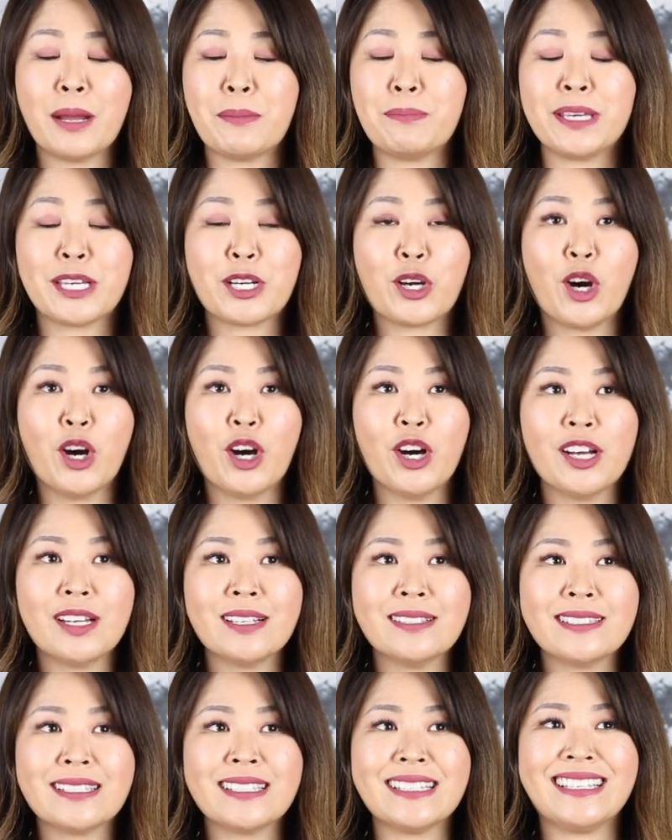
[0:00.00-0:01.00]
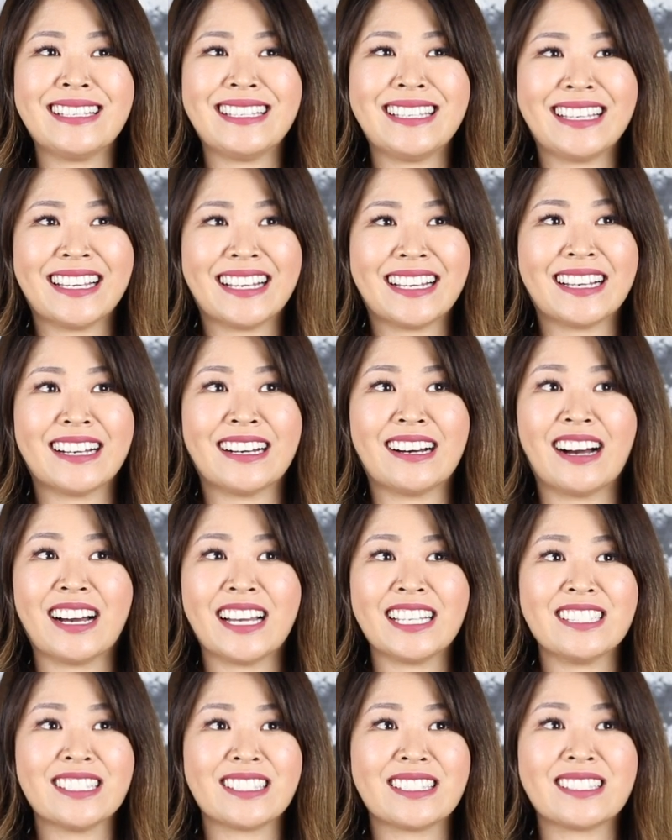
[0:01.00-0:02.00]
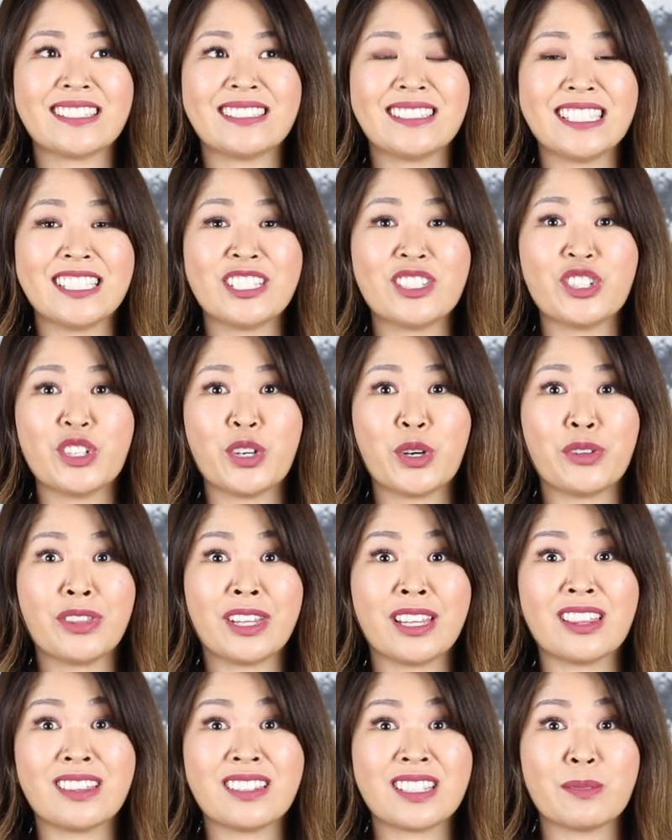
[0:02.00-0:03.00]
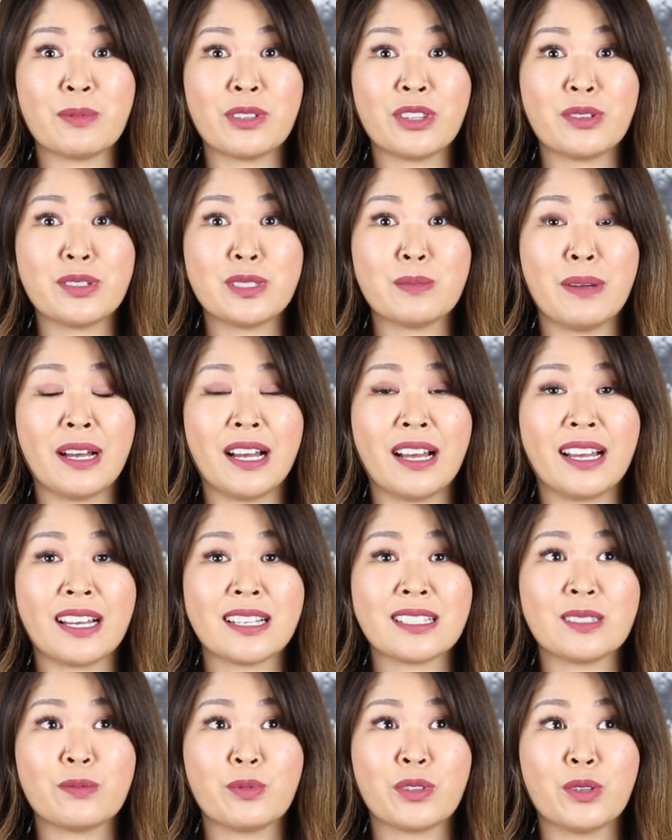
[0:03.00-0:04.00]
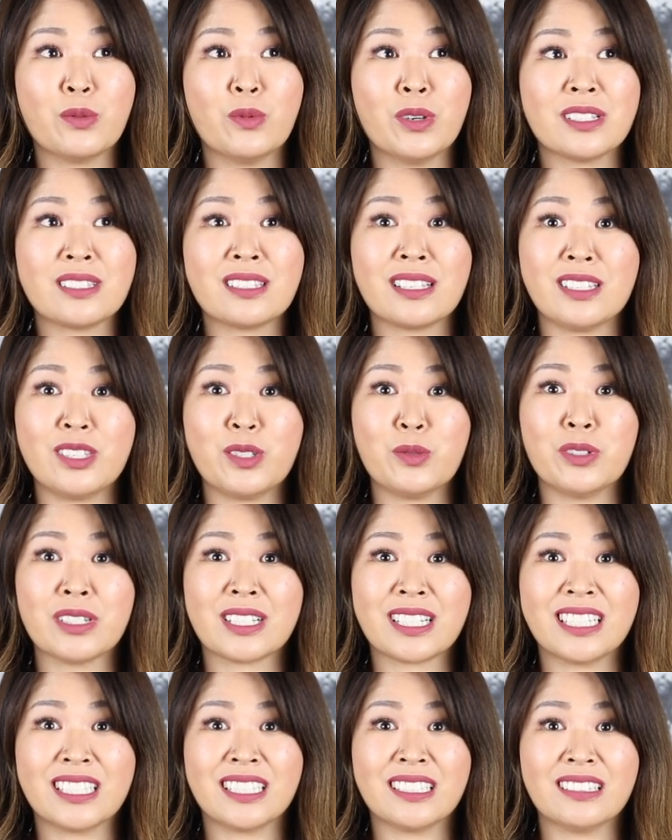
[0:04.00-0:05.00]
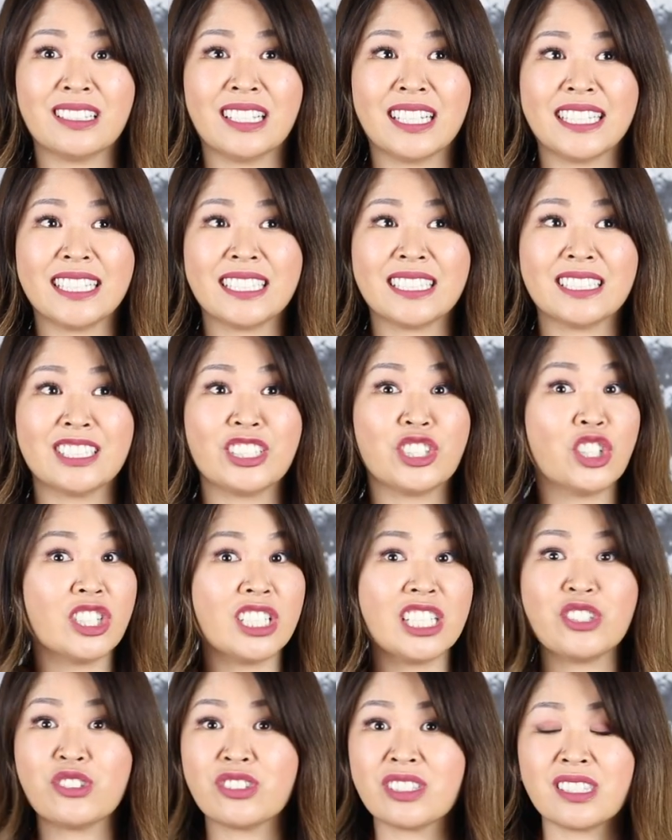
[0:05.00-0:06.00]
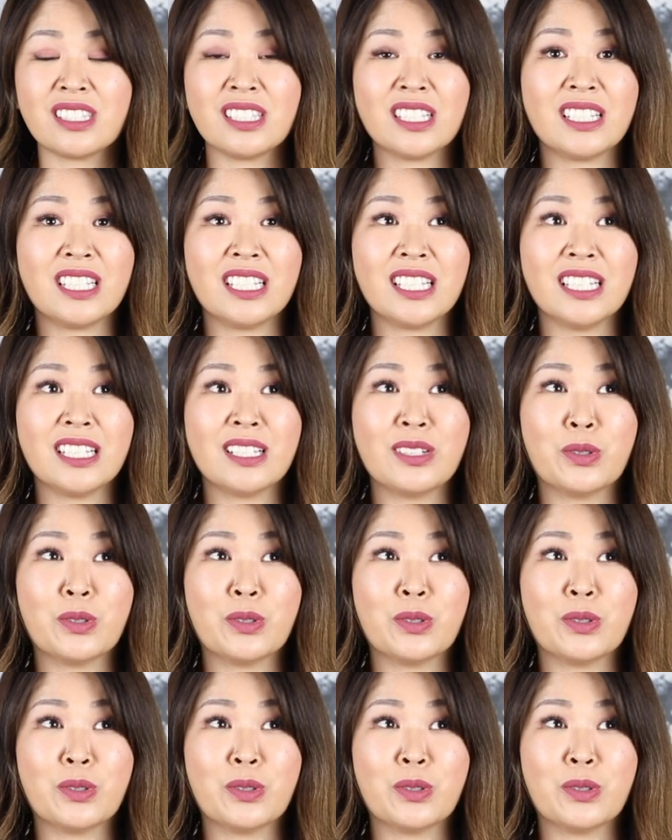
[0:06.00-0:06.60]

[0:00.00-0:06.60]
because, yeah, I just didn't know that some of those bags were the ones that you were kind of like not interested in,